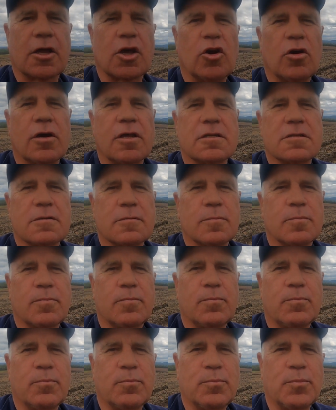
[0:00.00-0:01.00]
guys,
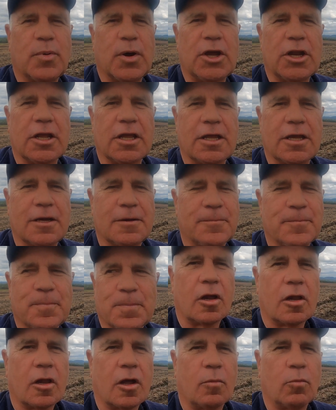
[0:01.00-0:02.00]
Peter here.
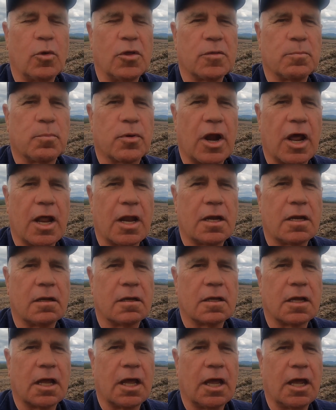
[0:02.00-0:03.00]
I'm with Brad
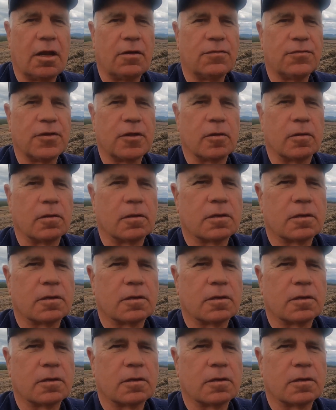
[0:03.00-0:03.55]
and Phil.